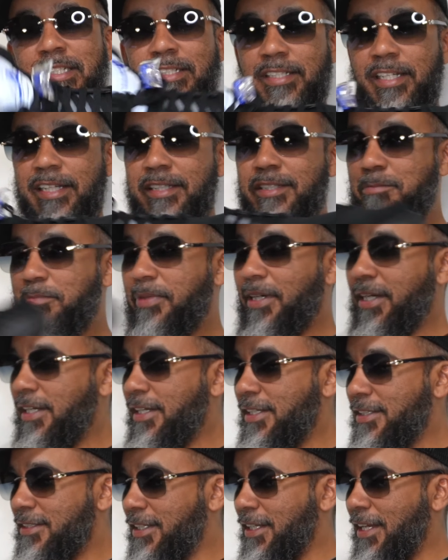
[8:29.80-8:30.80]
these will be in
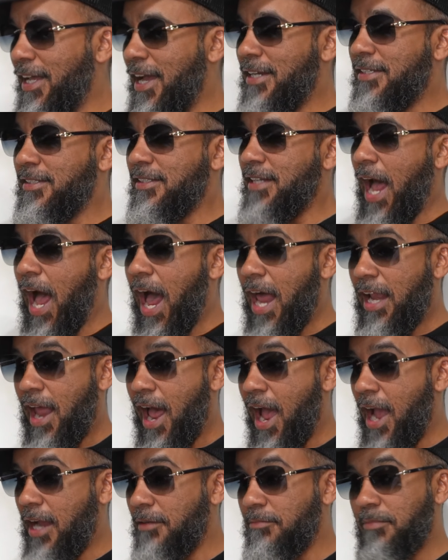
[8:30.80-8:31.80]
his collection. I
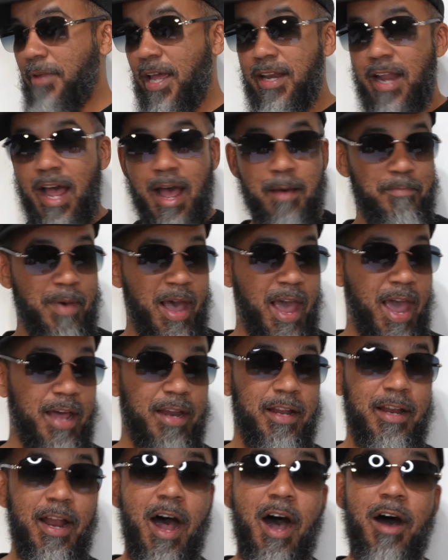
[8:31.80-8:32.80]
like them. They not
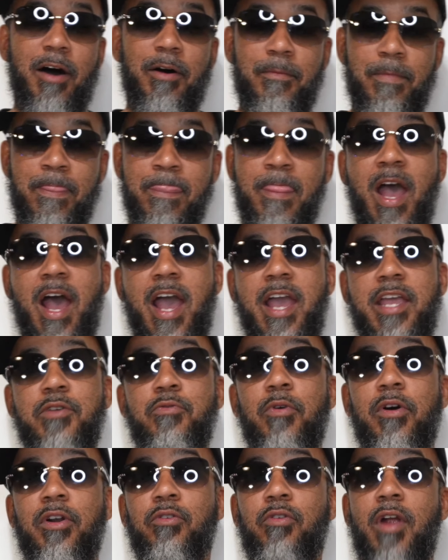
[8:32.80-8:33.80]
bad at all. Hey, you
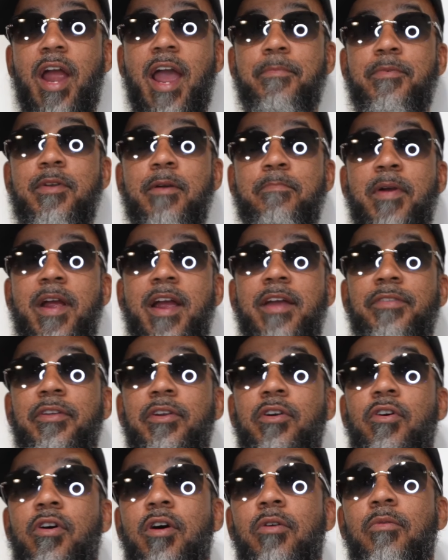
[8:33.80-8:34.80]
want to grab your pair at the
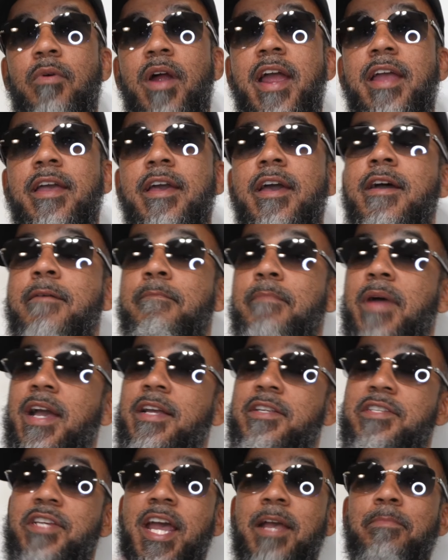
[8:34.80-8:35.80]
going rate?
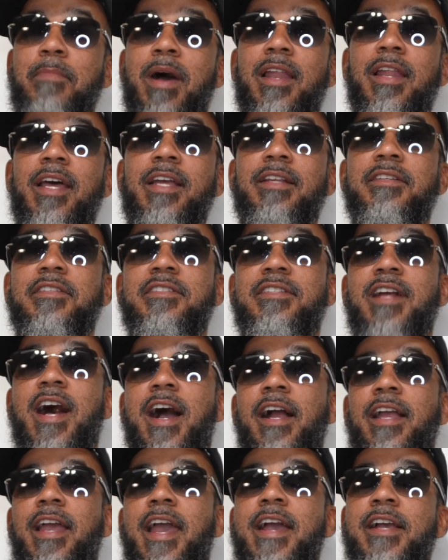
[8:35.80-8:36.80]
Man, check my link to
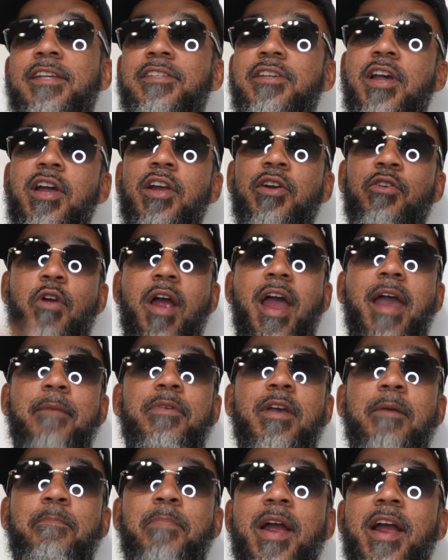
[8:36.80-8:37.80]
StockX. Grab
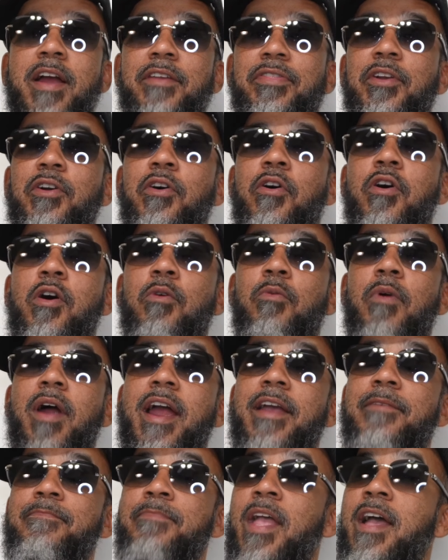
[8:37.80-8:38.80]
your pair at the going
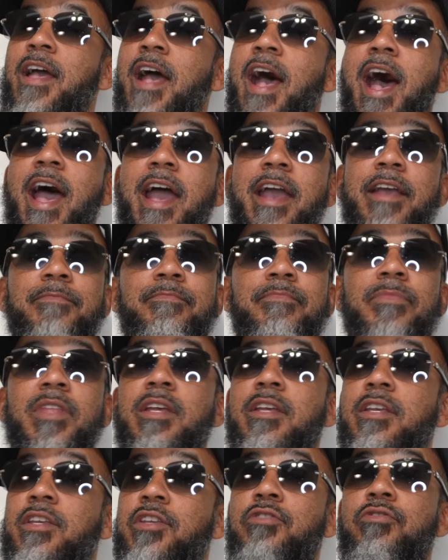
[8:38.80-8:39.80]
rate. Hey,
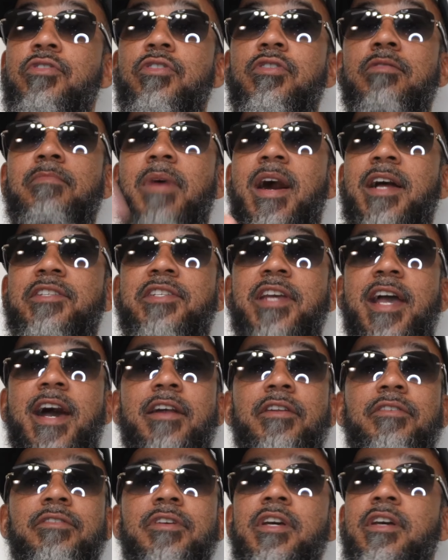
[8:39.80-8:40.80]
you new to my
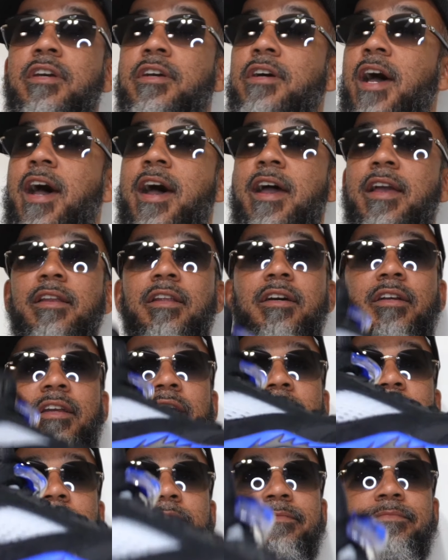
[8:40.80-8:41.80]
channel? Hey, look
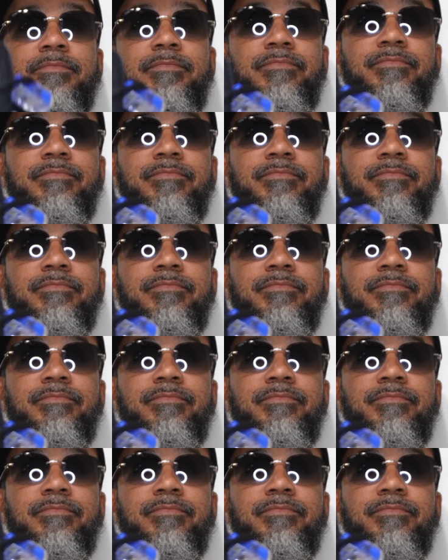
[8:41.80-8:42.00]
here.